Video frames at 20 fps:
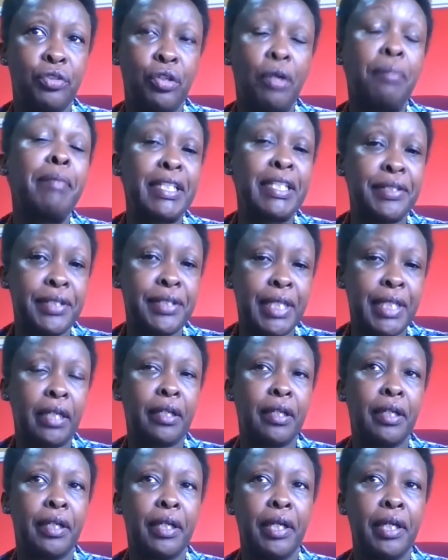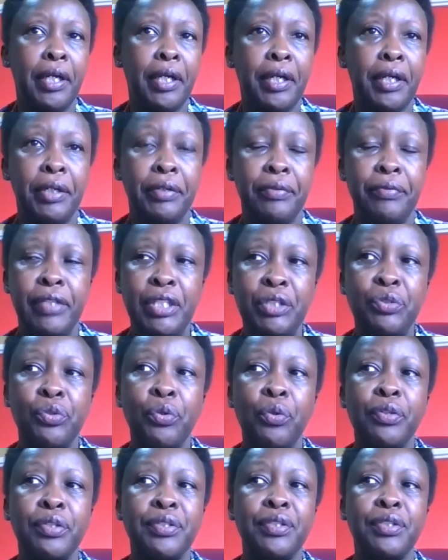domestic
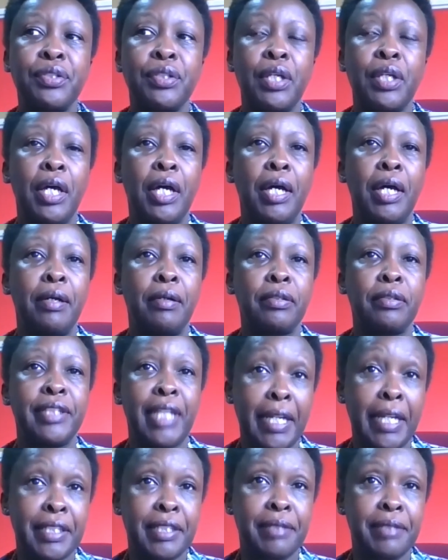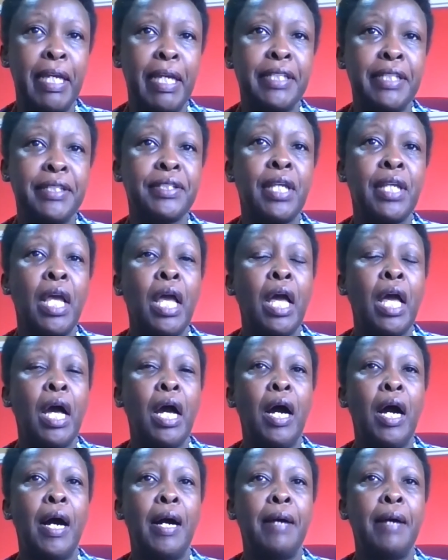resource tax base,
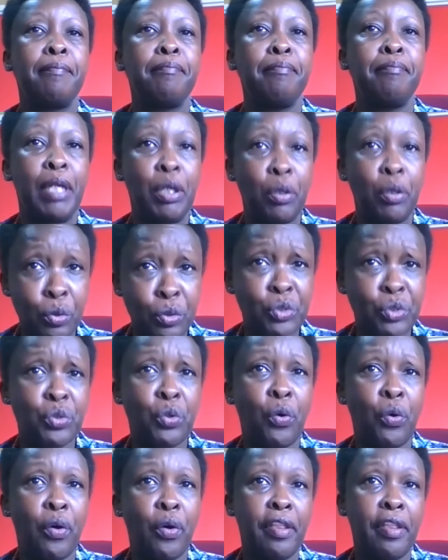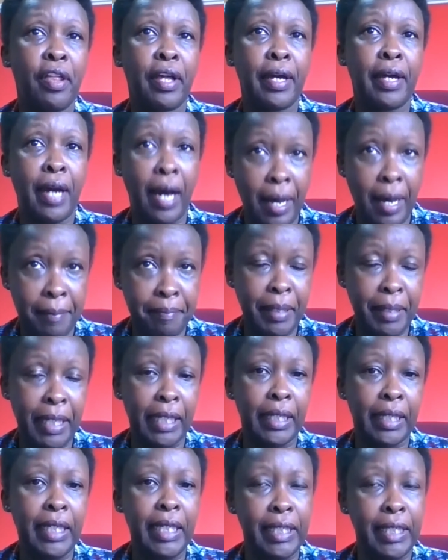but also
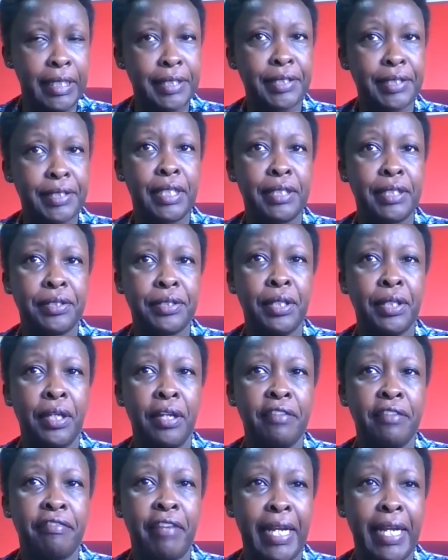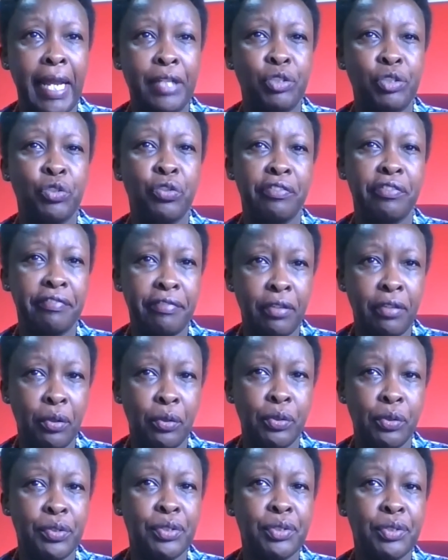curbing illicit financial
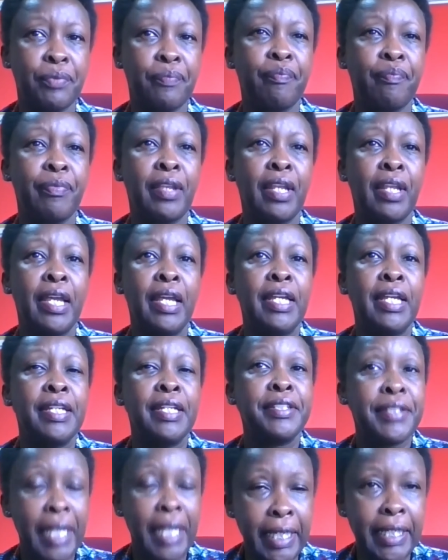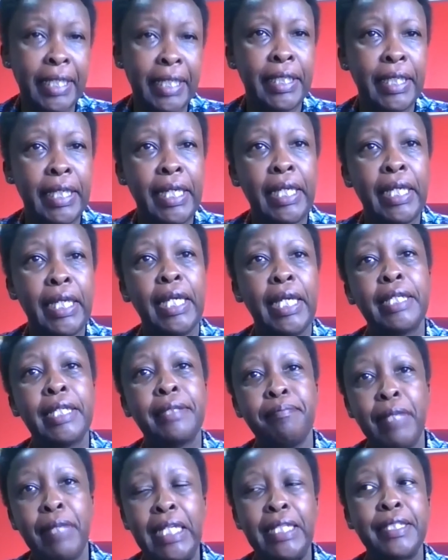flows. Secondly,
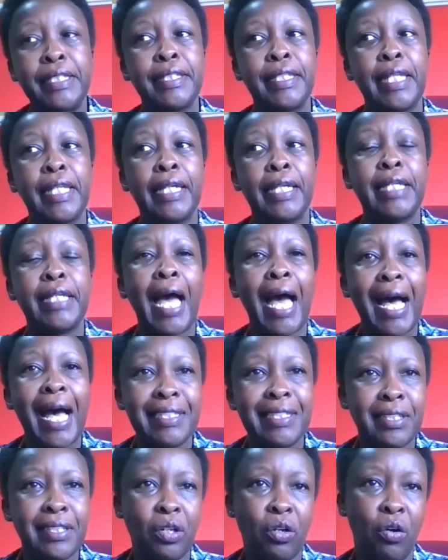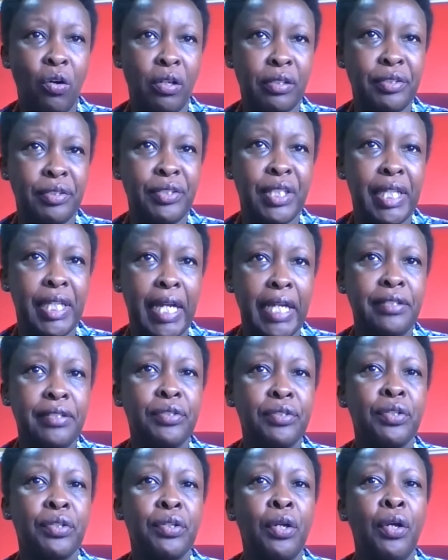it means that as a
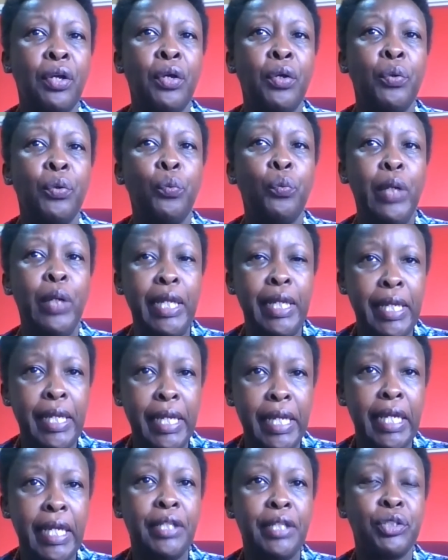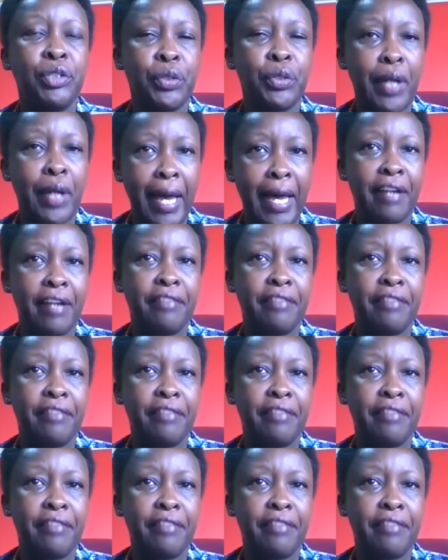continent, we need to